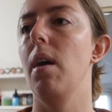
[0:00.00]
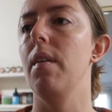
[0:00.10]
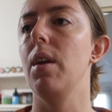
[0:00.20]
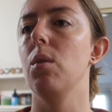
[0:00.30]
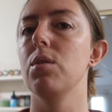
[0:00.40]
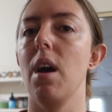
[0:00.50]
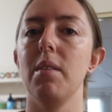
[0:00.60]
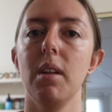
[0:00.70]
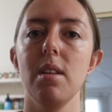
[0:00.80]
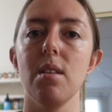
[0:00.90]
And then also
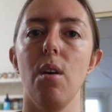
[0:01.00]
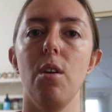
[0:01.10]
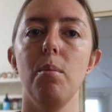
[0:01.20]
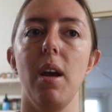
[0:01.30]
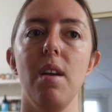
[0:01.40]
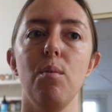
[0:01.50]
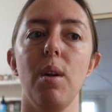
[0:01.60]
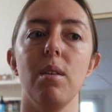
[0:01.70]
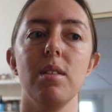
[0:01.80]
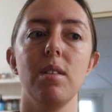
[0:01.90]
having Liz at home, like even
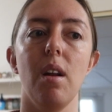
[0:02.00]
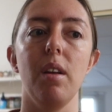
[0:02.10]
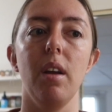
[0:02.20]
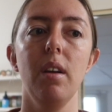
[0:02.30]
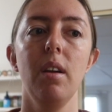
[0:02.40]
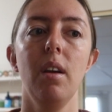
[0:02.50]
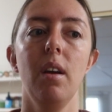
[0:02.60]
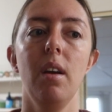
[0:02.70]
when I was studying,